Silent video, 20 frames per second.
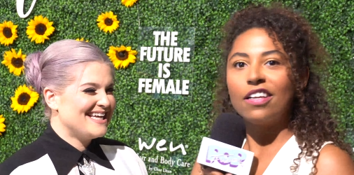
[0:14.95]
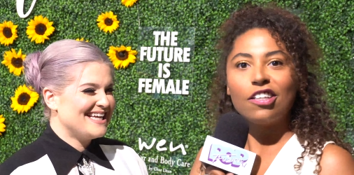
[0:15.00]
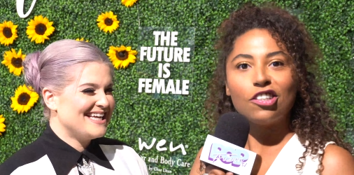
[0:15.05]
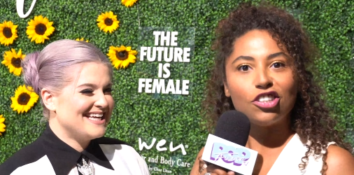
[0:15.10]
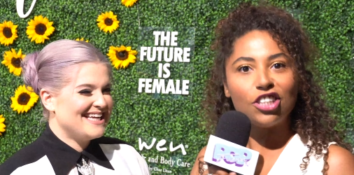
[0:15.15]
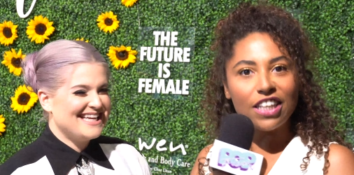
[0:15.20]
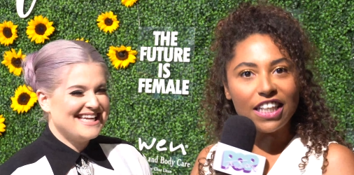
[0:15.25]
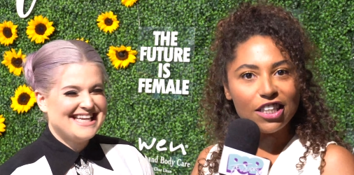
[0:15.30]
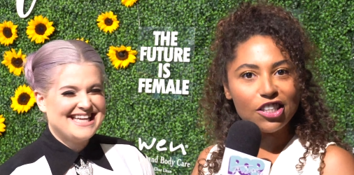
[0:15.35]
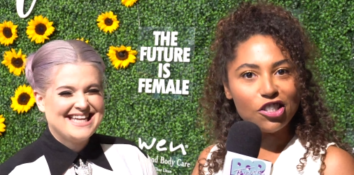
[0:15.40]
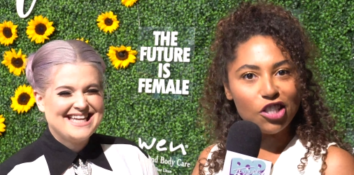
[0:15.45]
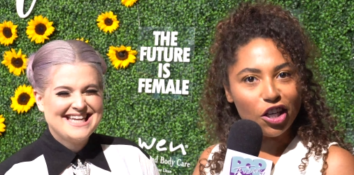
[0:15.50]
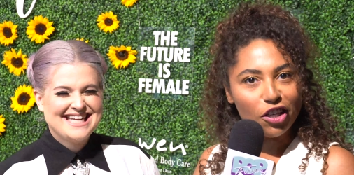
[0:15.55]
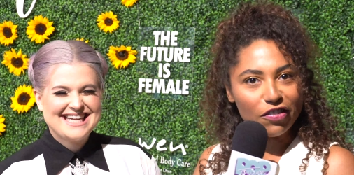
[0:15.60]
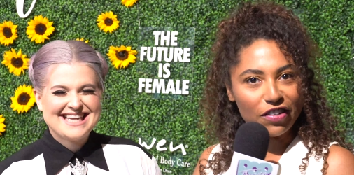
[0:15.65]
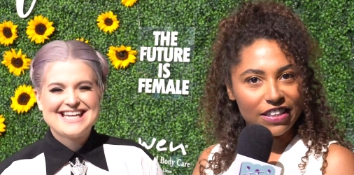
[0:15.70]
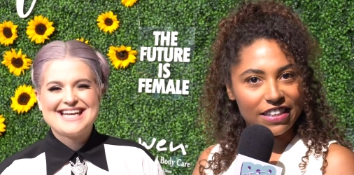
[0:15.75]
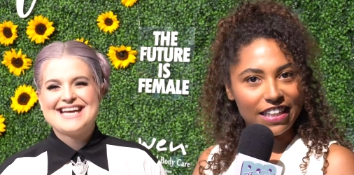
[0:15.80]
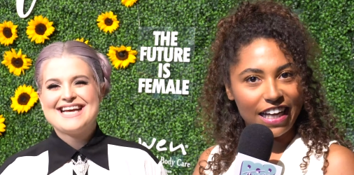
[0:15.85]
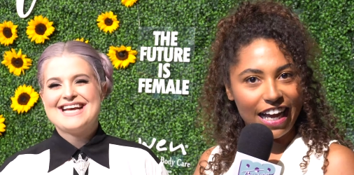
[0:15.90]
Speaker 1: She gets
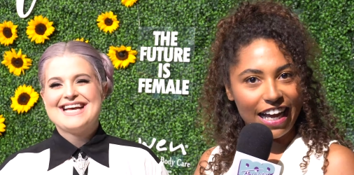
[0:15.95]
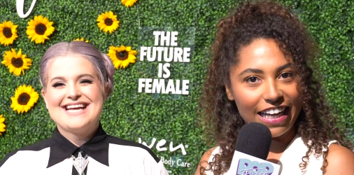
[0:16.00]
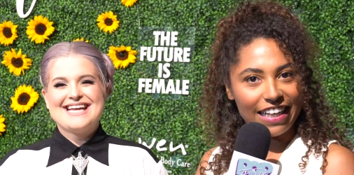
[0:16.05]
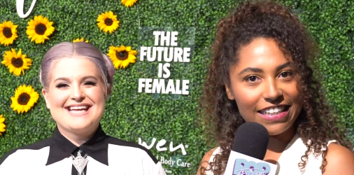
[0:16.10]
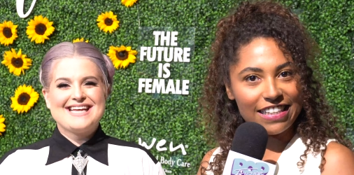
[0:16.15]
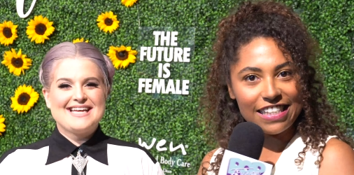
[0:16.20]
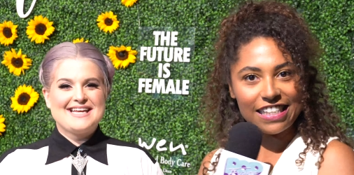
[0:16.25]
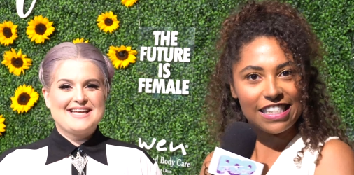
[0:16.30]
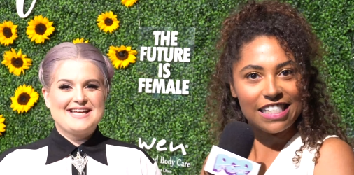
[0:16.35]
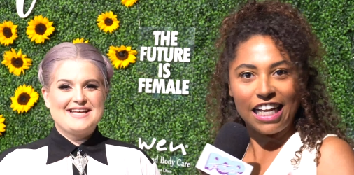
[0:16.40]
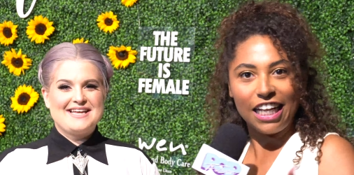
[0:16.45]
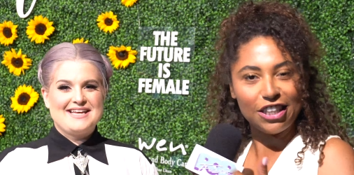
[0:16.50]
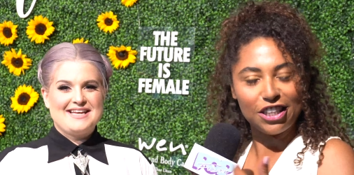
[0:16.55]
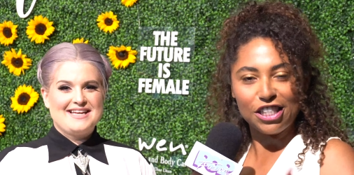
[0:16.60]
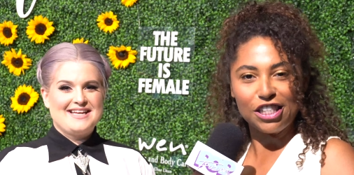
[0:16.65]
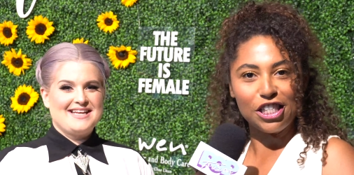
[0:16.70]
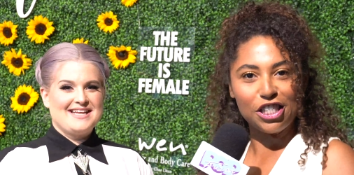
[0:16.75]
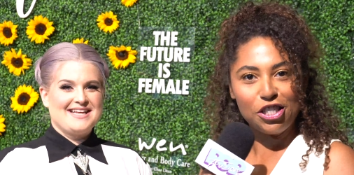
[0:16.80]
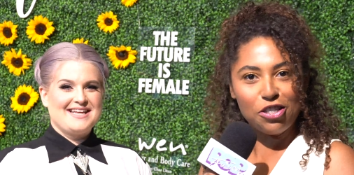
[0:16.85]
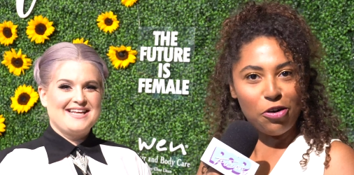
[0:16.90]
nervous, guys. It's not
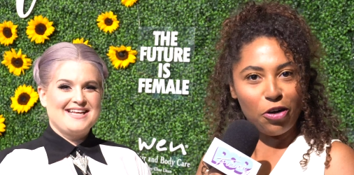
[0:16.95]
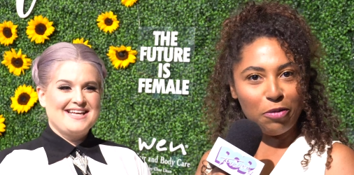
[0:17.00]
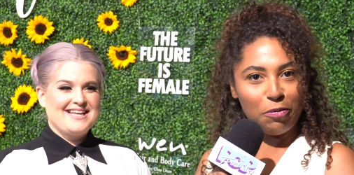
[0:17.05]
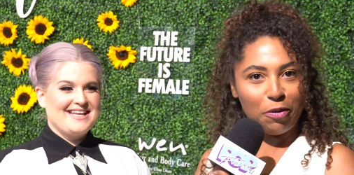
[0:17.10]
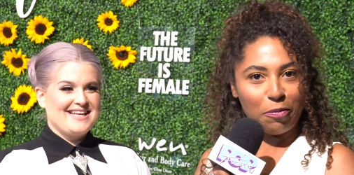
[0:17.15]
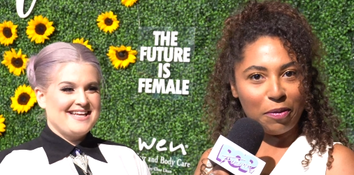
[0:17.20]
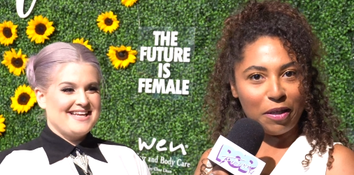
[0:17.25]
just as normal